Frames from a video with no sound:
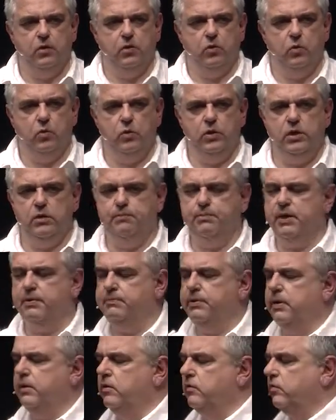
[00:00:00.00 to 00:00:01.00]
or you
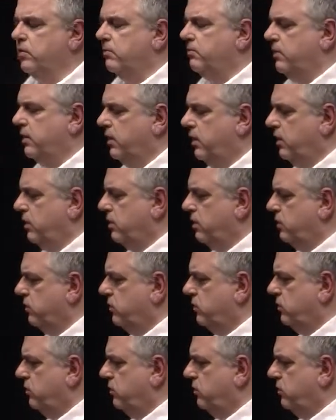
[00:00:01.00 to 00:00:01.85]
bump into somebody that's